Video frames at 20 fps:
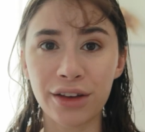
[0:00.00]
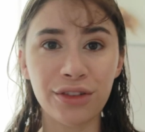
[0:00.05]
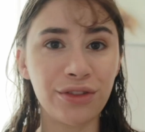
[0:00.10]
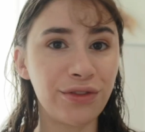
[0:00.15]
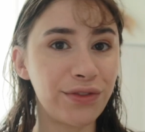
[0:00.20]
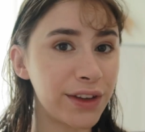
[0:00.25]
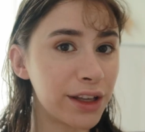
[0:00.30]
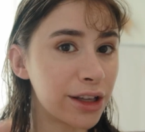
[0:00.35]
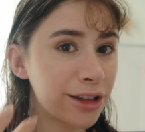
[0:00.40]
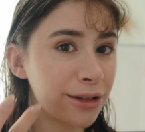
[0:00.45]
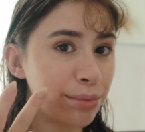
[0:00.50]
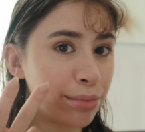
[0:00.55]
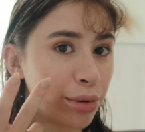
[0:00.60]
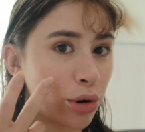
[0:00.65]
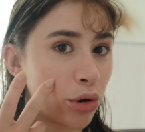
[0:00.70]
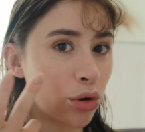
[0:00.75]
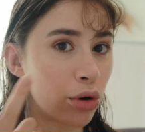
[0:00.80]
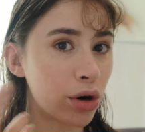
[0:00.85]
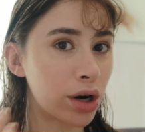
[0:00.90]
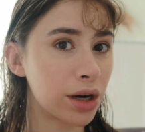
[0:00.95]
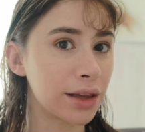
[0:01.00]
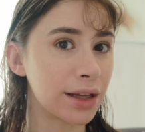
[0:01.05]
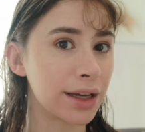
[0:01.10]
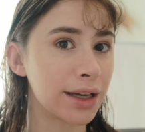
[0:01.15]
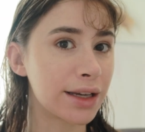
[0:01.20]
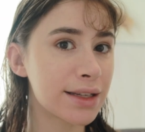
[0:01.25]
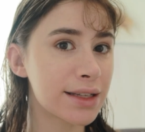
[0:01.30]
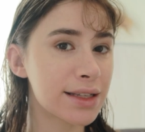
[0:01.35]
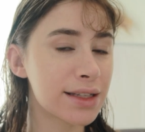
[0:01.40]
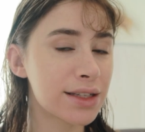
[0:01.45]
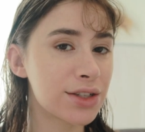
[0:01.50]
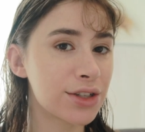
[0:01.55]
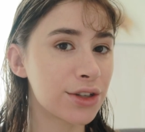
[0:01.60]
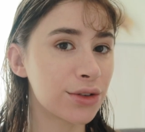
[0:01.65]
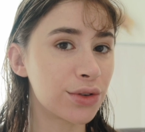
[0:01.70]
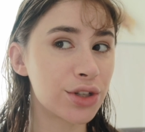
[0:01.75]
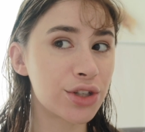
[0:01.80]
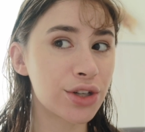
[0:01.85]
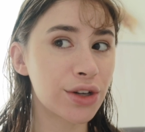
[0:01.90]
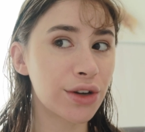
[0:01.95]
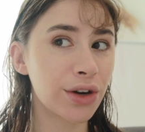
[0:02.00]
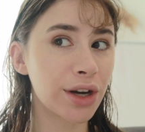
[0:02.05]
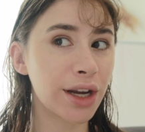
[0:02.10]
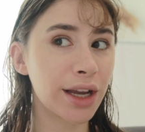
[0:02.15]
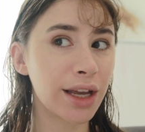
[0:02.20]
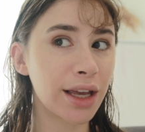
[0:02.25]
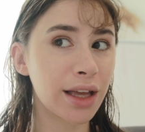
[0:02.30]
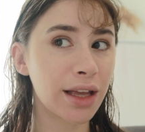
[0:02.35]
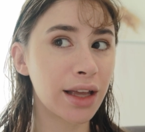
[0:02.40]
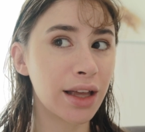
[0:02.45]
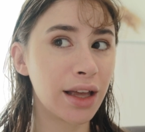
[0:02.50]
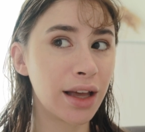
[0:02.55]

I feel poreless to a degree.